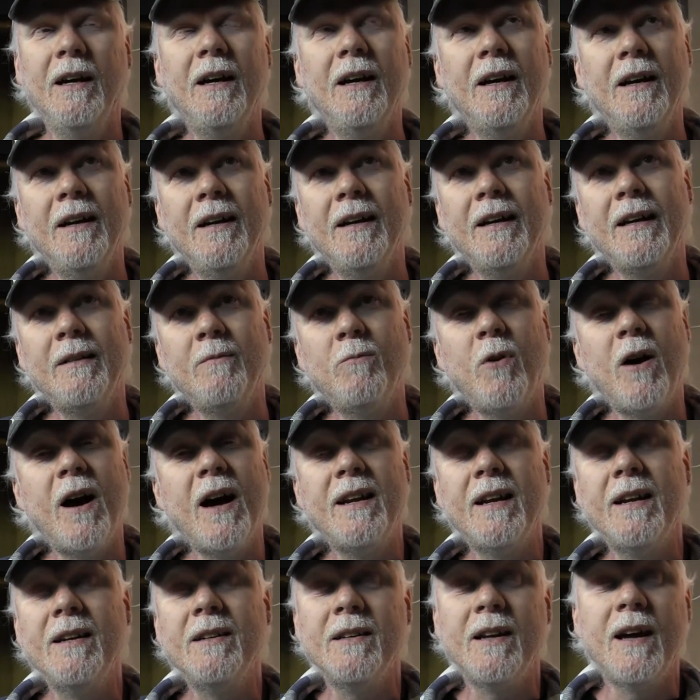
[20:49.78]
and
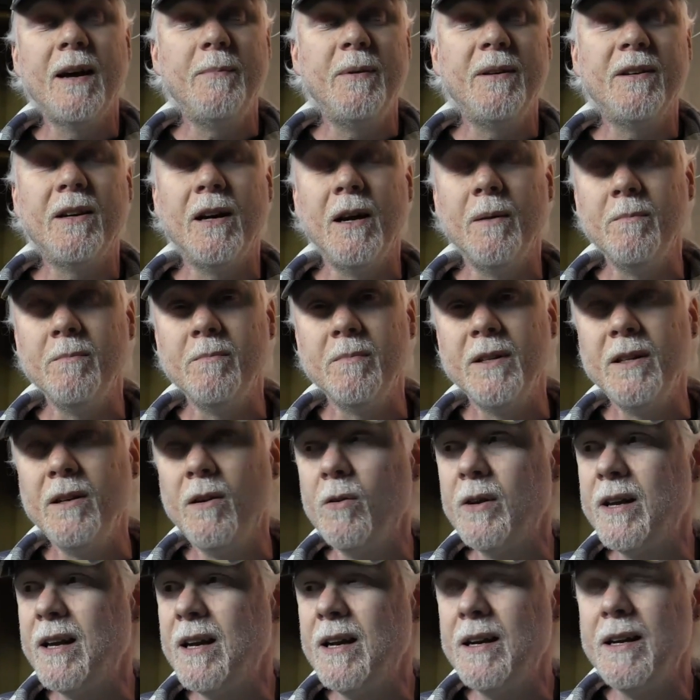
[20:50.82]
why didn't I become, you
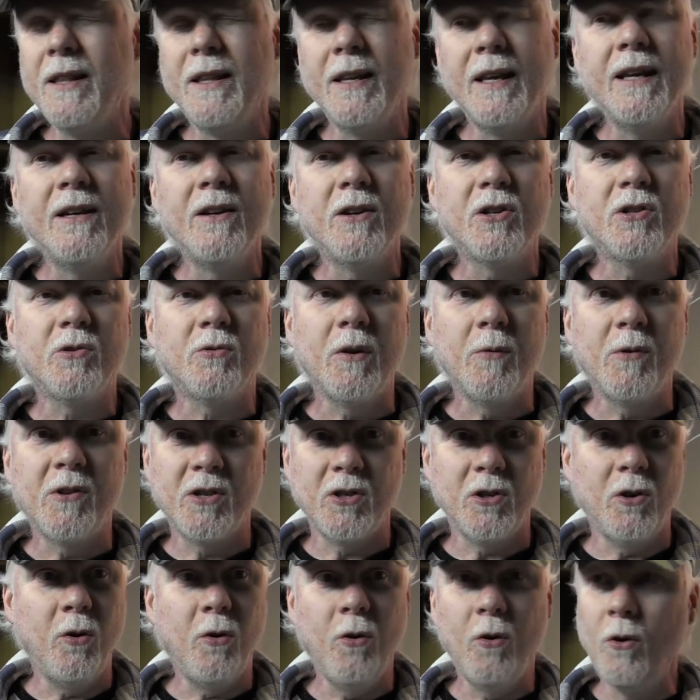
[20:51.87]
know, get into the industry, which
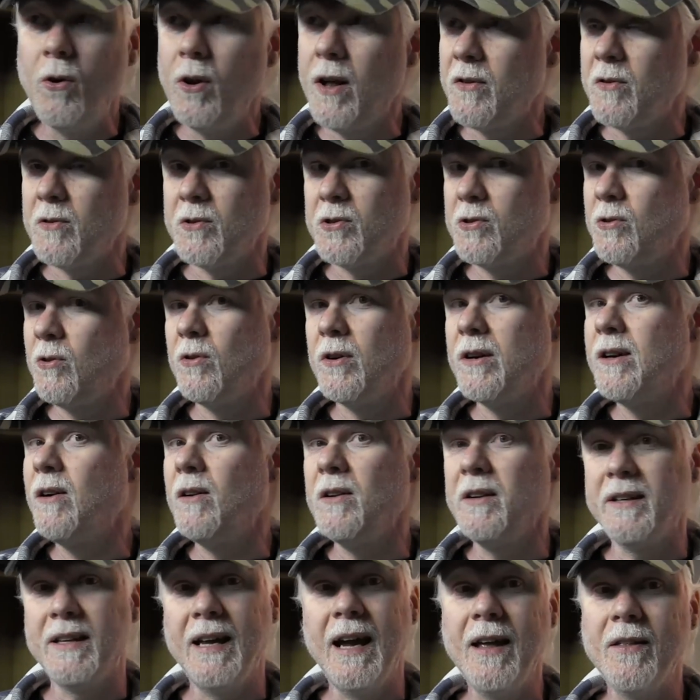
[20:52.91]
is a whole other story
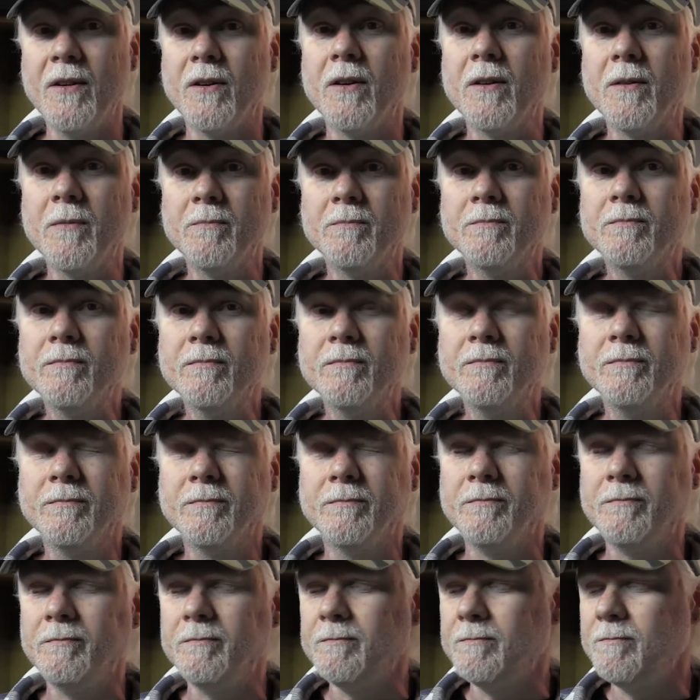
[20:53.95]
altogether.
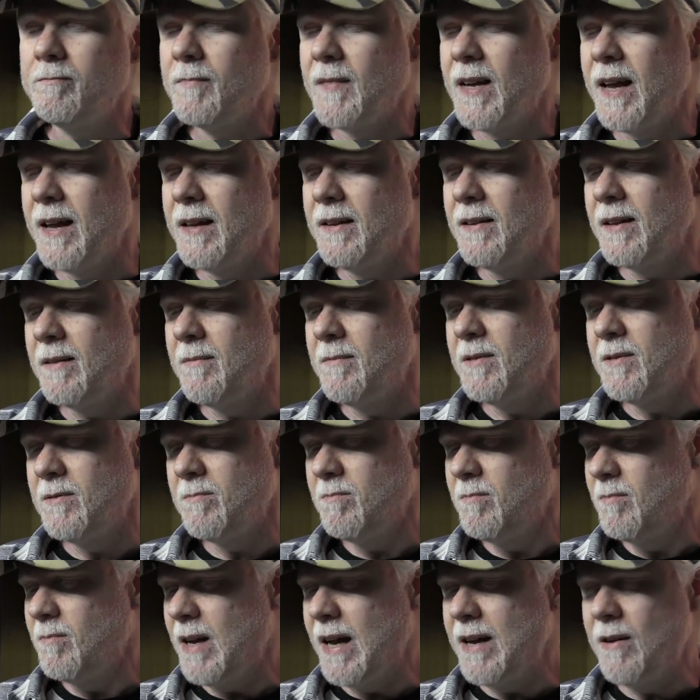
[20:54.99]
And then
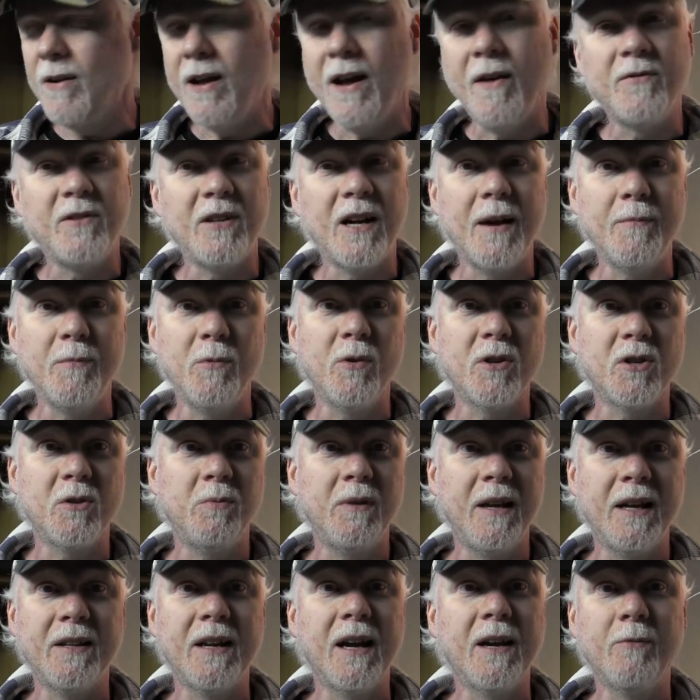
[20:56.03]
I don't have time to
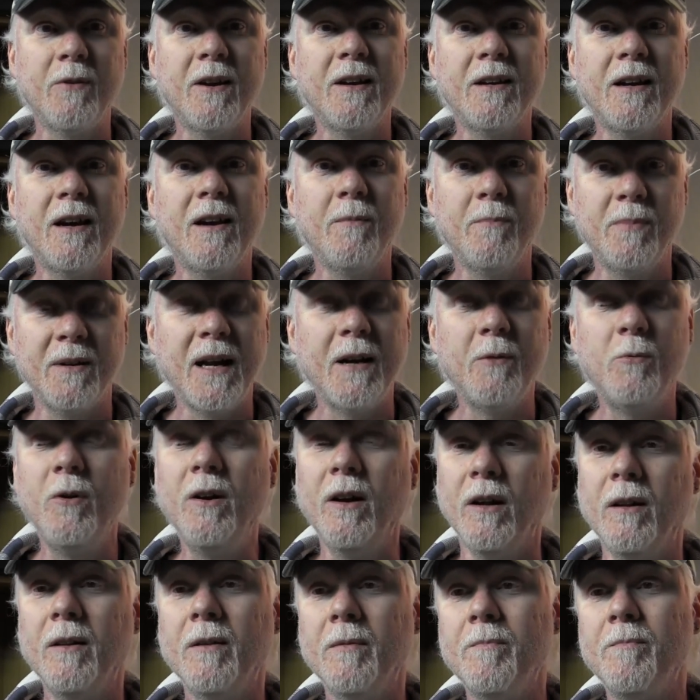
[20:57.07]
explain that right now, but I
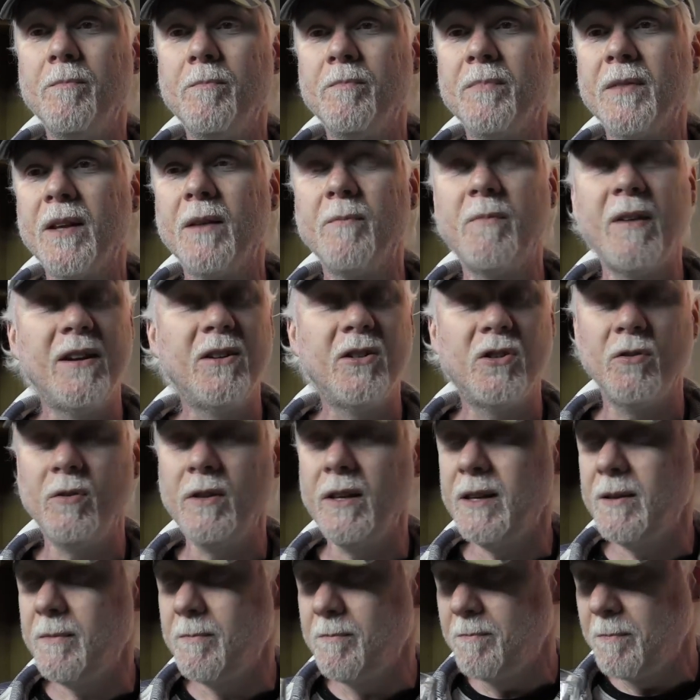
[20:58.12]
will
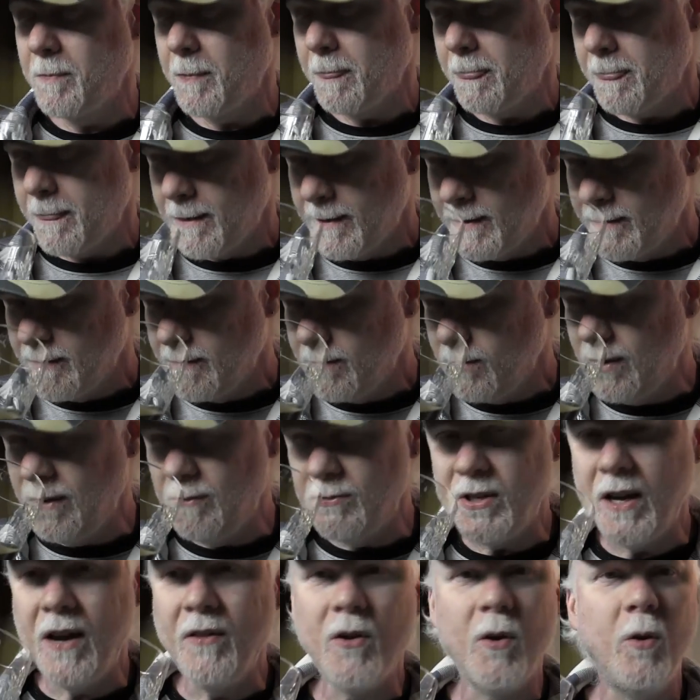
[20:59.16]
eventually.
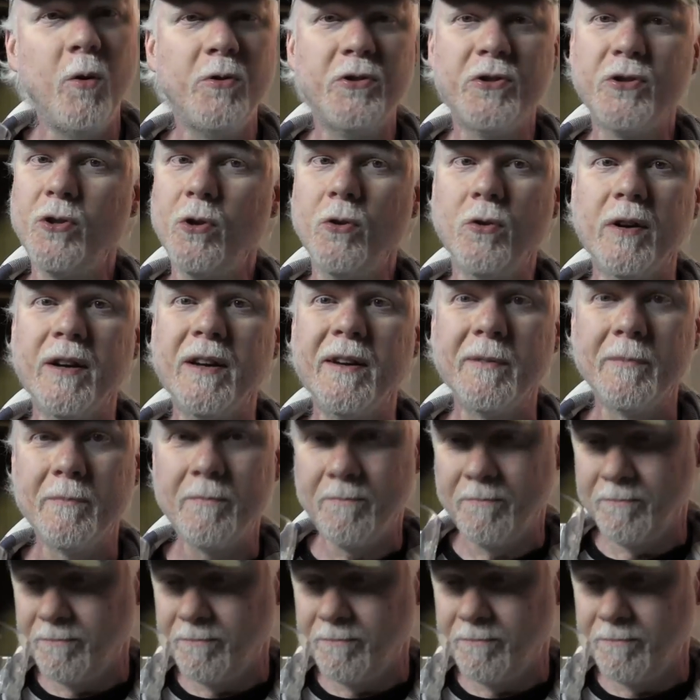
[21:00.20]
We'll tell the whole story.